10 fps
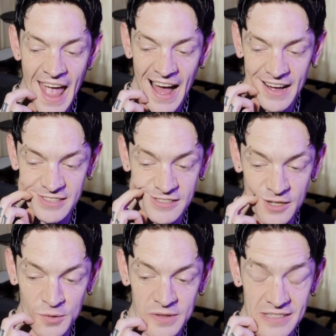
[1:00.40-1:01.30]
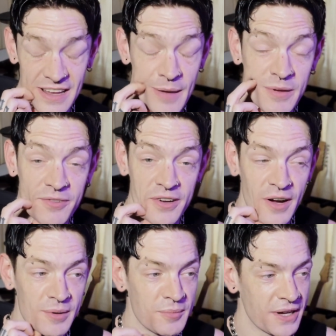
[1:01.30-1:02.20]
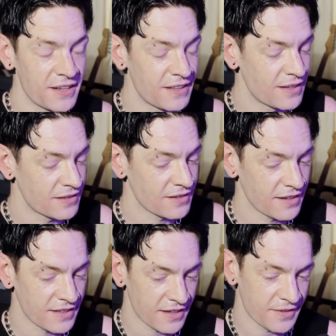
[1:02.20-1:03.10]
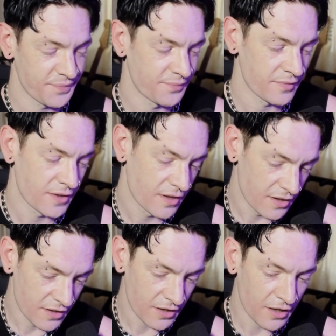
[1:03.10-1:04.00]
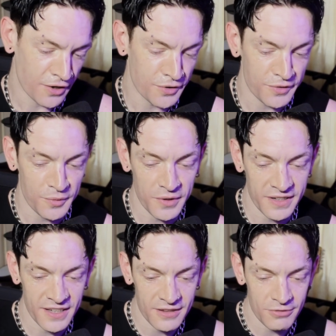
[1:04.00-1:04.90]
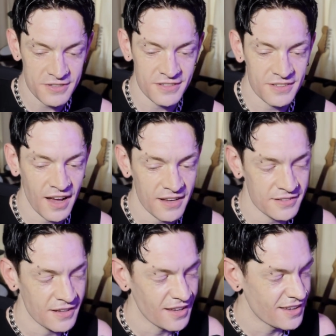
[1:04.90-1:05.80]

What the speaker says: I sold this Epiphone Hummingbird that's like a clone of the one Keith Richards has